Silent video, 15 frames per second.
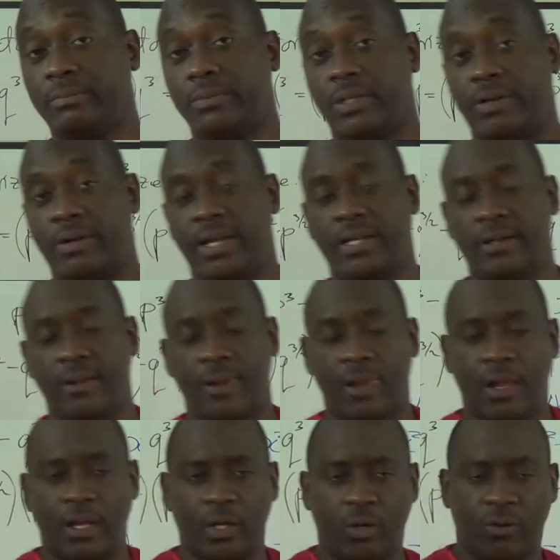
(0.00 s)
All right?
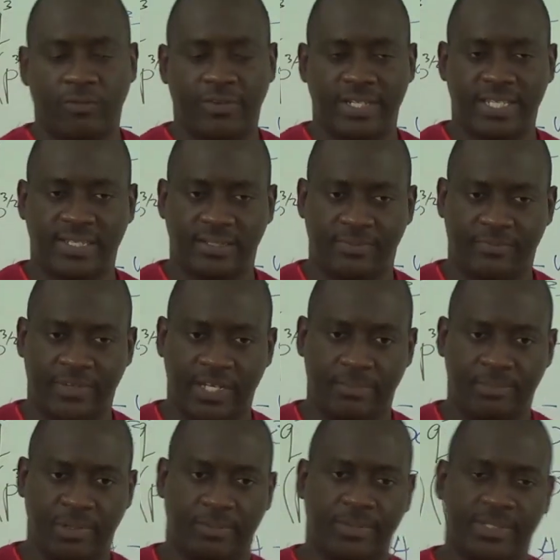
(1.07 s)
Now, for the
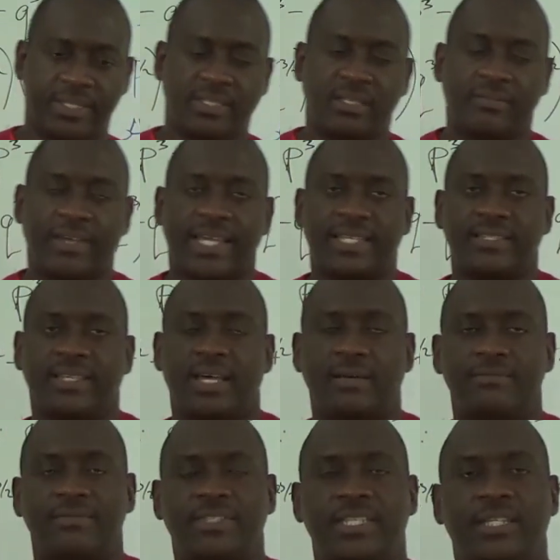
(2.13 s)
purposes of
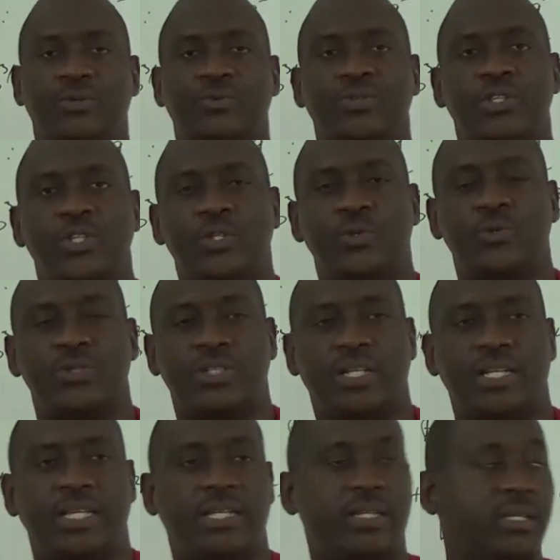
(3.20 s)
exams, they don't
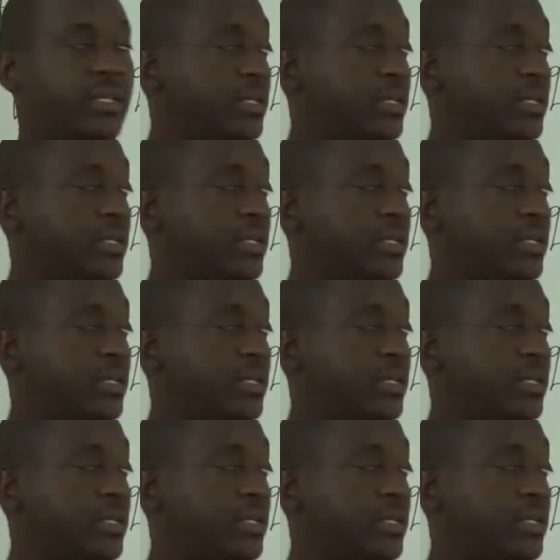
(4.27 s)
usually